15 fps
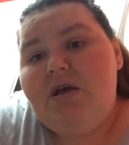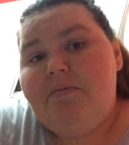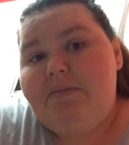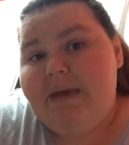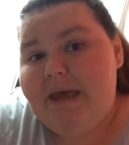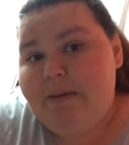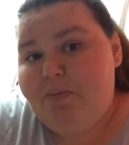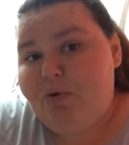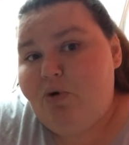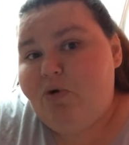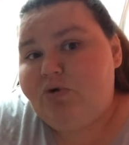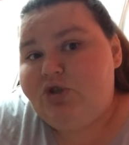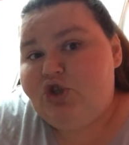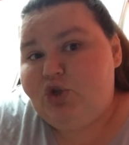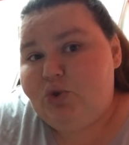
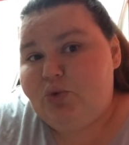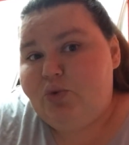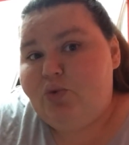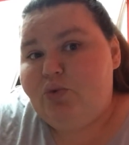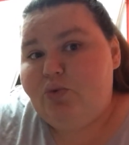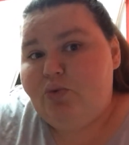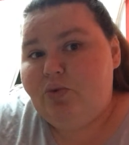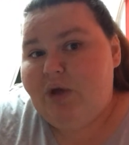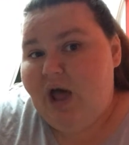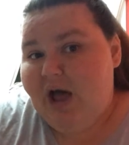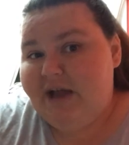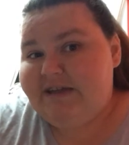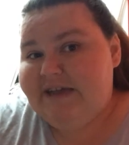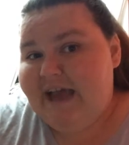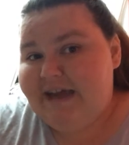people to
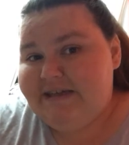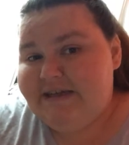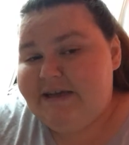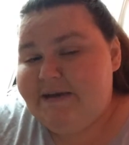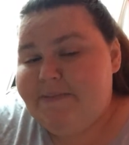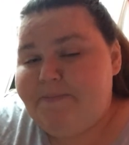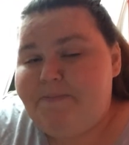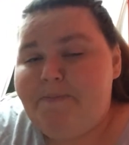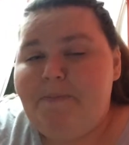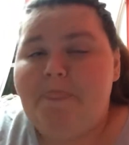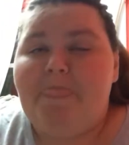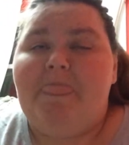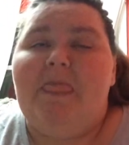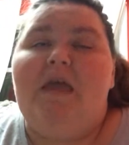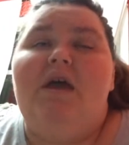contact him.
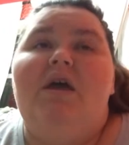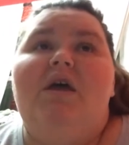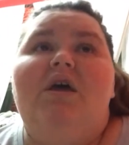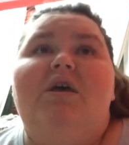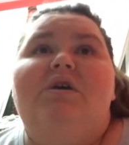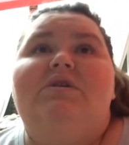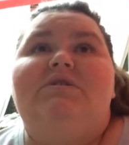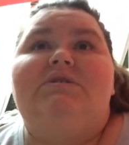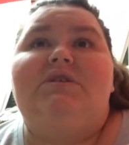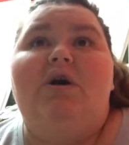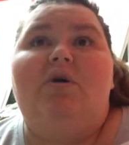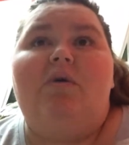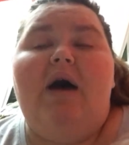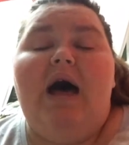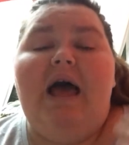
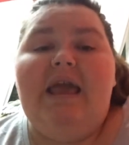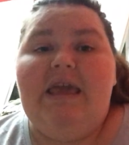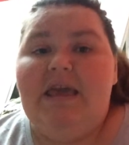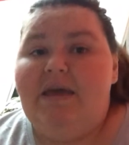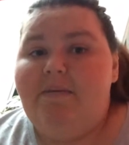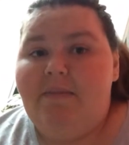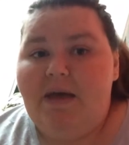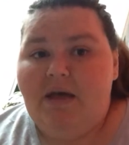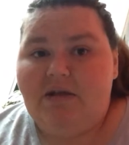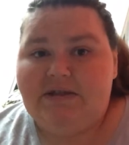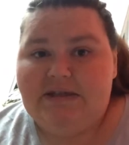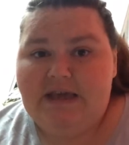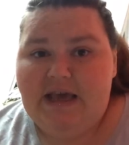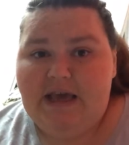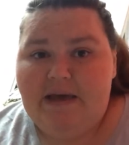So I emailed
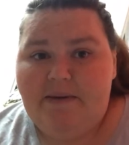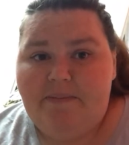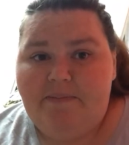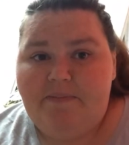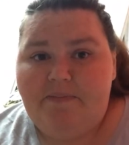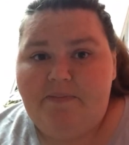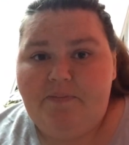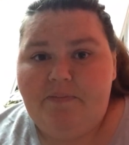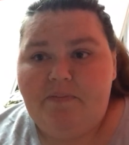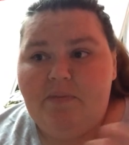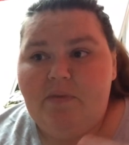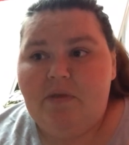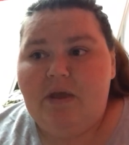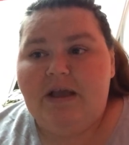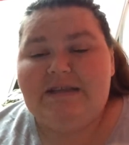him,
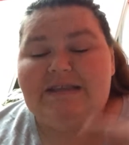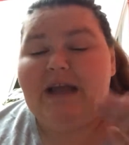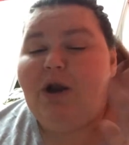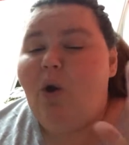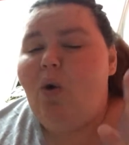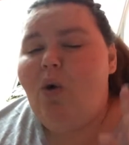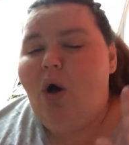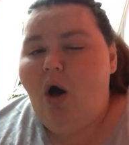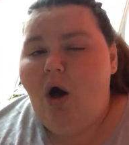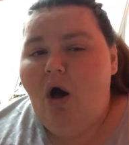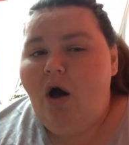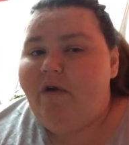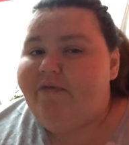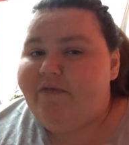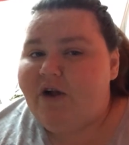because I don't
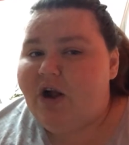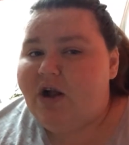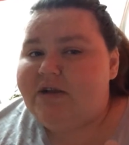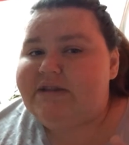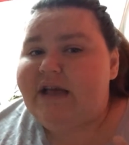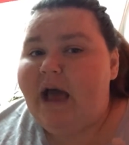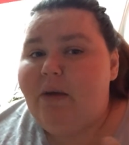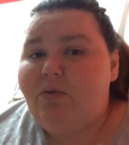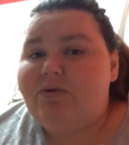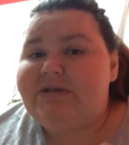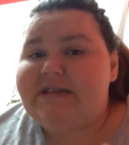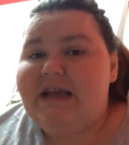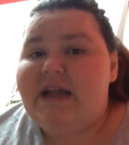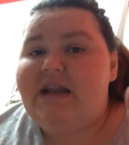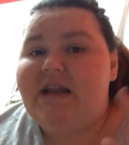call first. I will
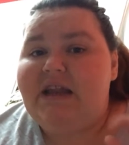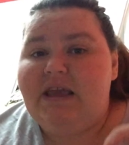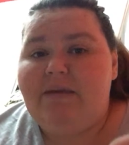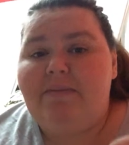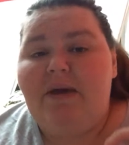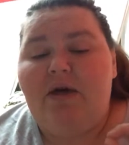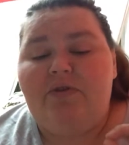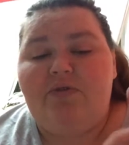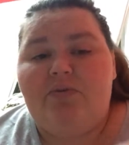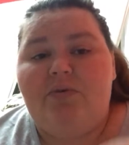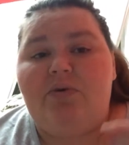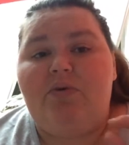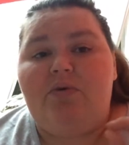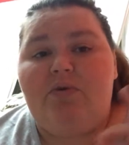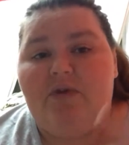send an email
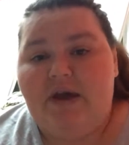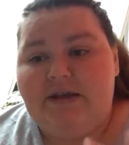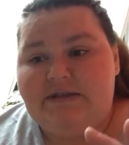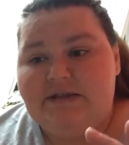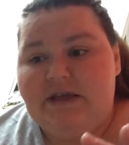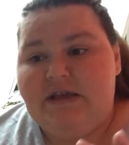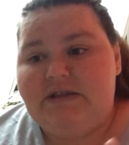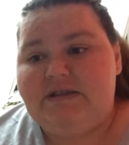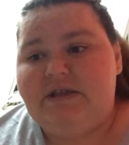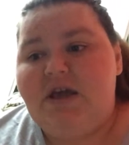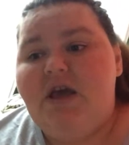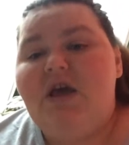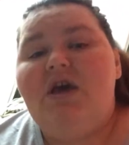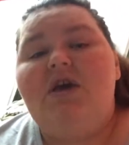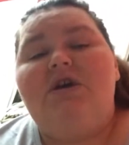through Craigslist.
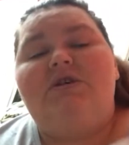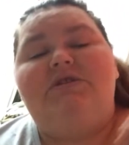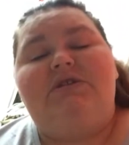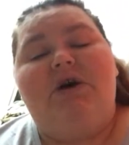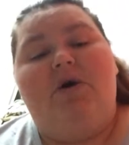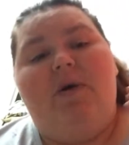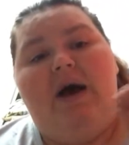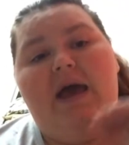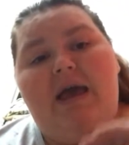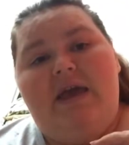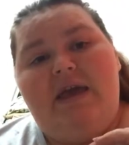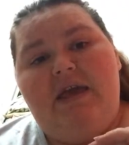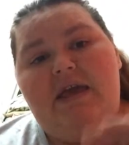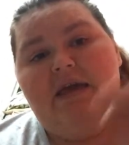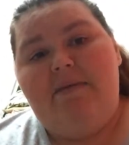So
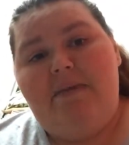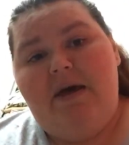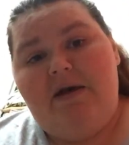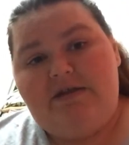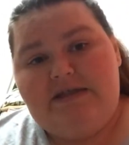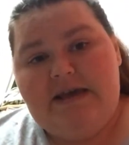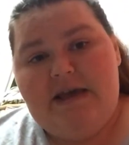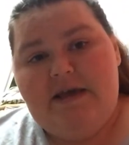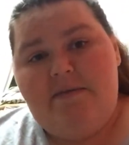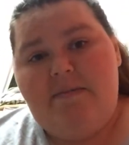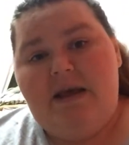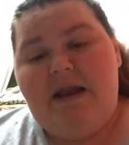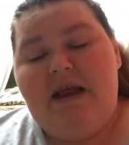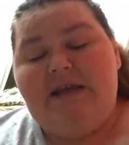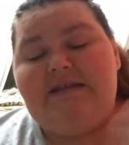I emailed him and I